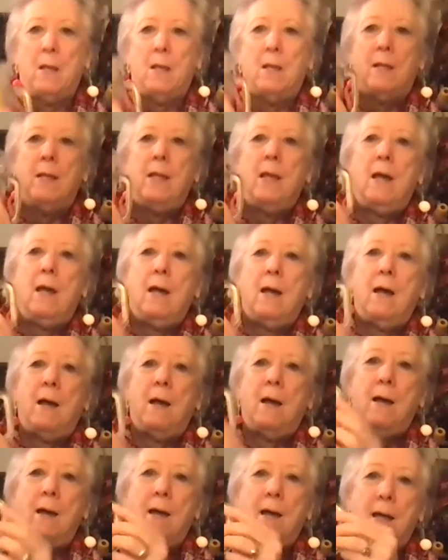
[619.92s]

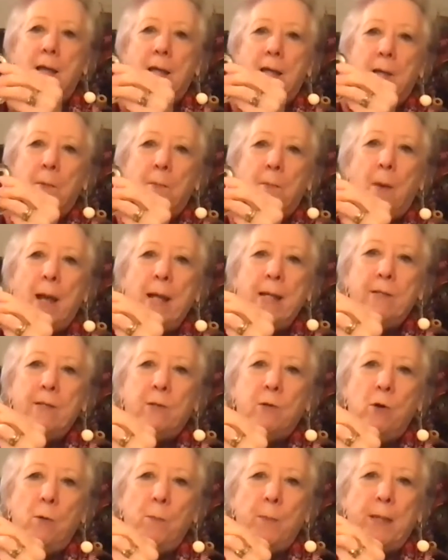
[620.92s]
Yeah, mine's
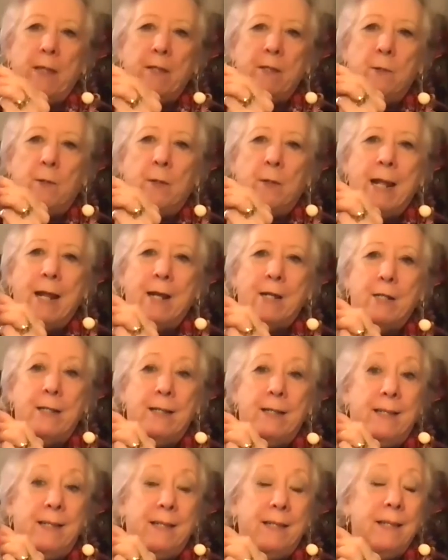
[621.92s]
cool because you can actually
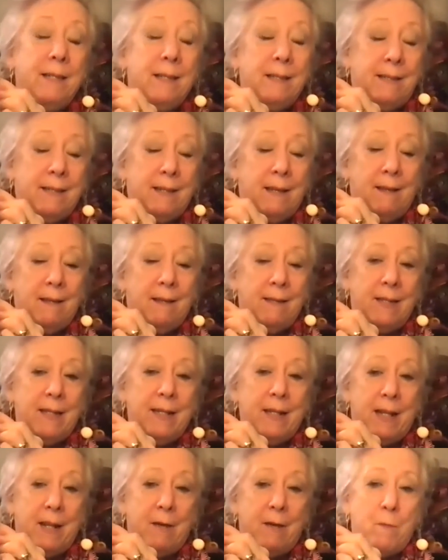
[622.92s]
see the cells in
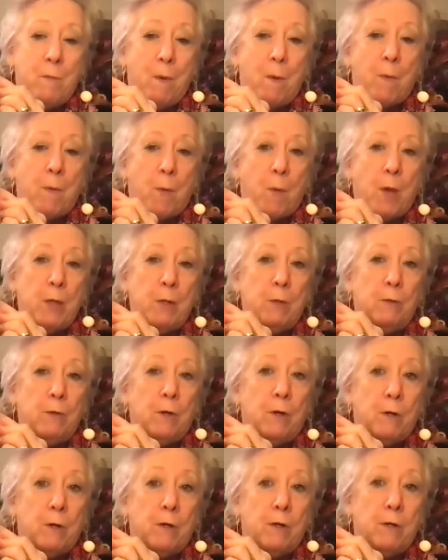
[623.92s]
it and remember what you
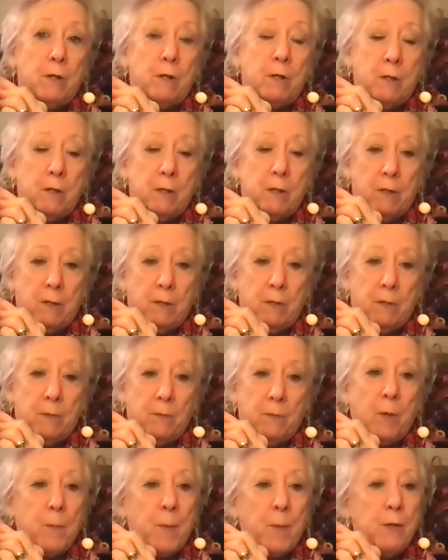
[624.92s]
learned.
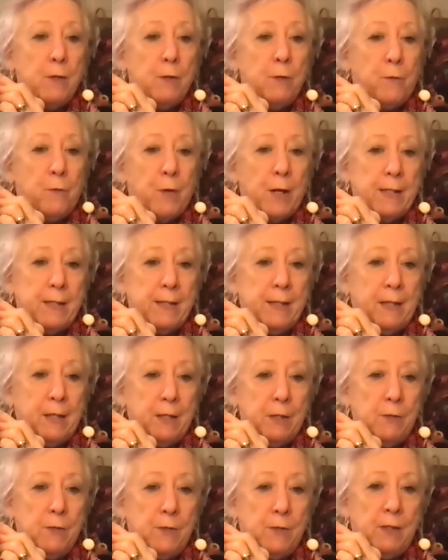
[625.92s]
What about you, Francie?
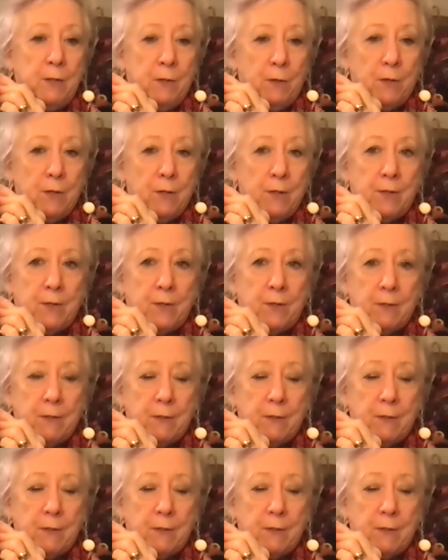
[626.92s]
Can you see yours?